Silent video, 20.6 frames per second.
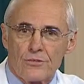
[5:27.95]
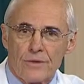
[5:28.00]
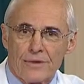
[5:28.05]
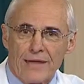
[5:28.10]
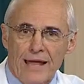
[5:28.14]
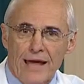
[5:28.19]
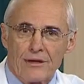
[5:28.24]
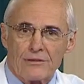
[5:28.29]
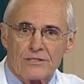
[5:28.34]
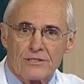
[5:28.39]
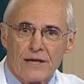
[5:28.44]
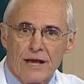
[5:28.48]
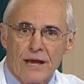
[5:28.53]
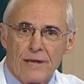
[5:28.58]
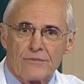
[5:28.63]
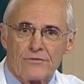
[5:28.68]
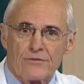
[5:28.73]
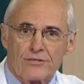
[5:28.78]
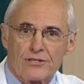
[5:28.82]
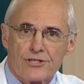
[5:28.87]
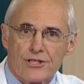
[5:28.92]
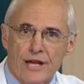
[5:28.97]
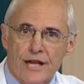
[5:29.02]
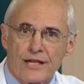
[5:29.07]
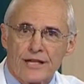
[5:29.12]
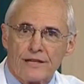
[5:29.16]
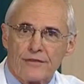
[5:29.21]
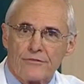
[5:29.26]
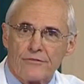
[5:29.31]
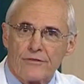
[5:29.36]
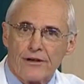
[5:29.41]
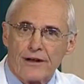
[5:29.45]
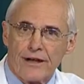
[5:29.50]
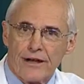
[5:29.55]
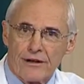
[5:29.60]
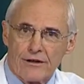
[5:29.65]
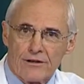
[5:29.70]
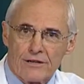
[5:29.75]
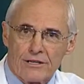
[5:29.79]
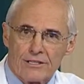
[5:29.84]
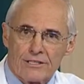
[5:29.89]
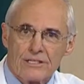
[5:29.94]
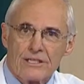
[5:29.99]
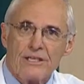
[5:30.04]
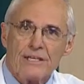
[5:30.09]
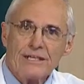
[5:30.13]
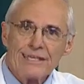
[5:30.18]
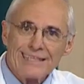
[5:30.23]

without time for checking for errors